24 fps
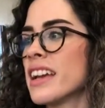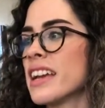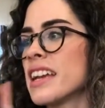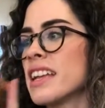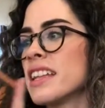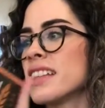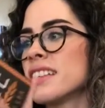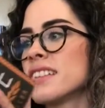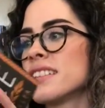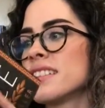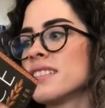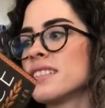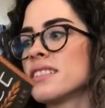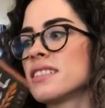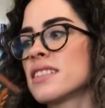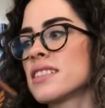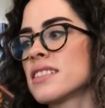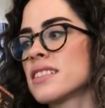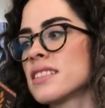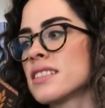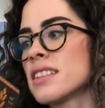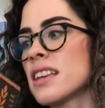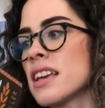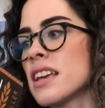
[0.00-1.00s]
and this is
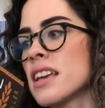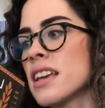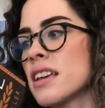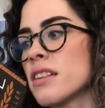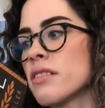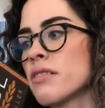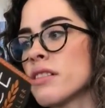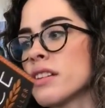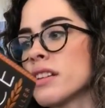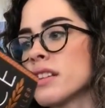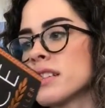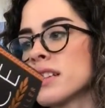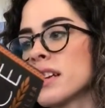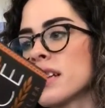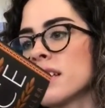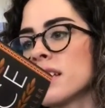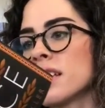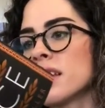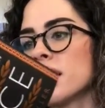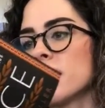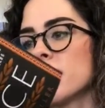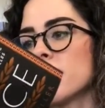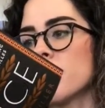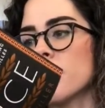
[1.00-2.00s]
just a Greek
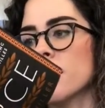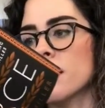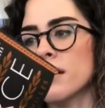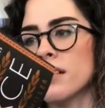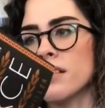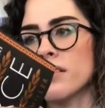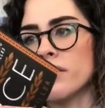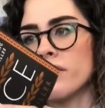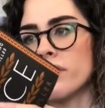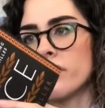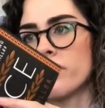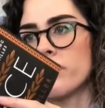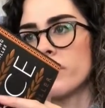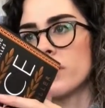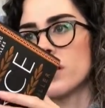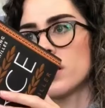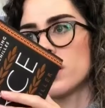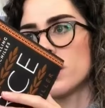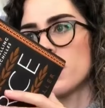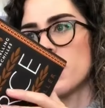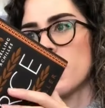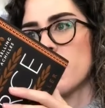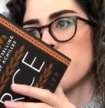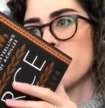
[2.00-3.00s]
telling of,
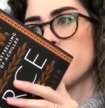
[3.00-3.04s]
I